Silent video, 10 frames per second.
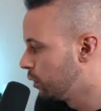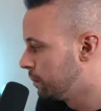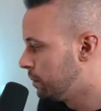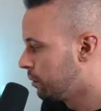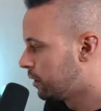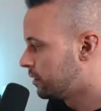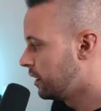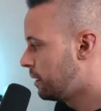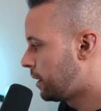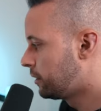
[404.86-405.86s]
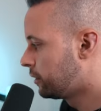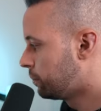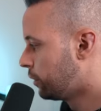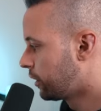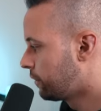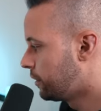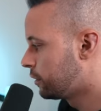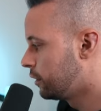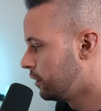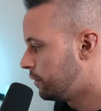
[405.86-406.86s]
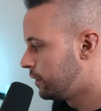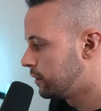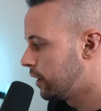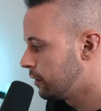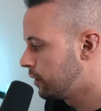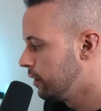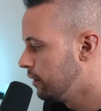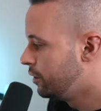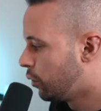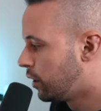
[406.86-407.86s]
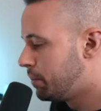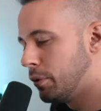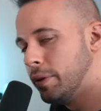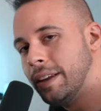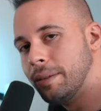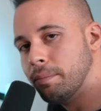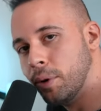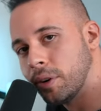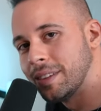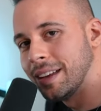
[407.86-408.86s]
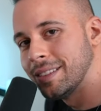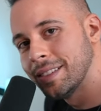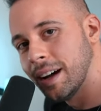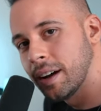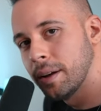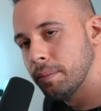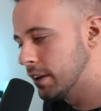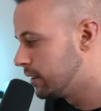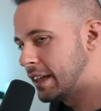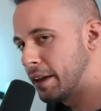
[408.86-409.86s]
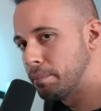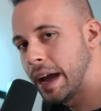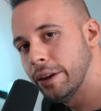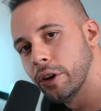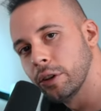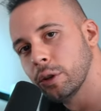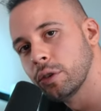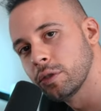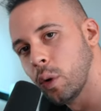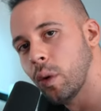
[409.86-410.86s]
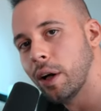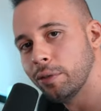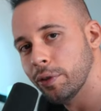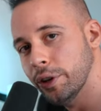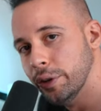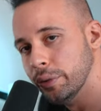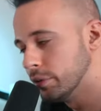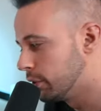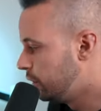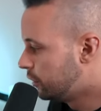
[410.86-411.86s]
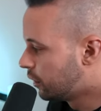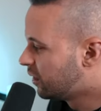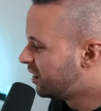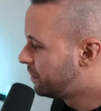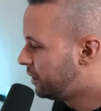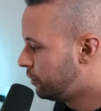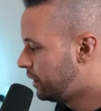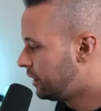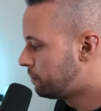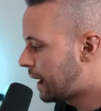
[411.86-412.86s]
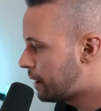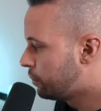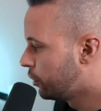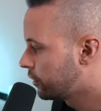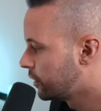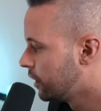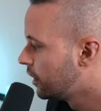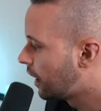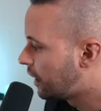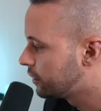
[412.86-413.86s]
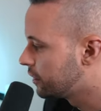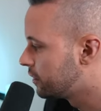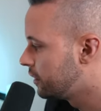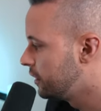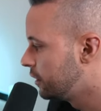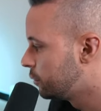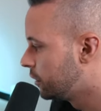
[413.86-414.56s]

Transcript: what the people are saying about this book, if it's good, if it's not good. You don't want to be reading books that suck because that might not look so well for you. So you don't want to be reading bad books. As you can see, this